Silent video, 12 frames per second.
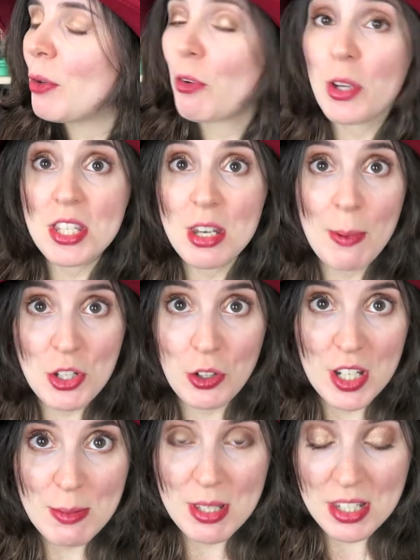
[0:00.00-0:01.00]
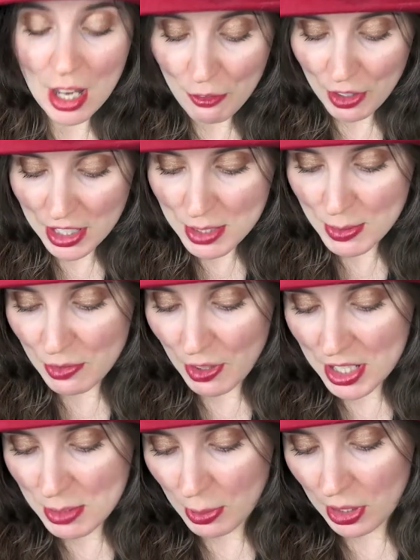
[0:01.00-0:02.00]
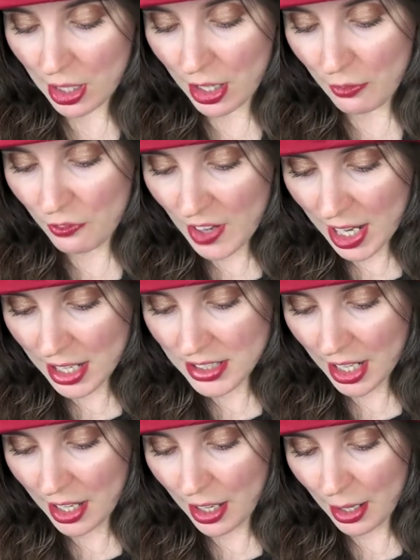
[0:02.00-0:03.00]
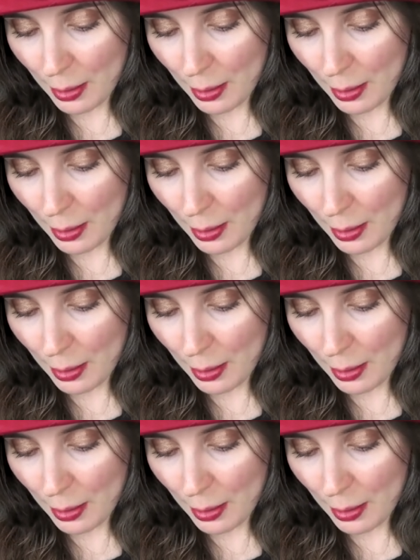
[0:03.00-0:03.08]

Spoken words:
requested a bunch of Christmas stuff, and this was the first one I read.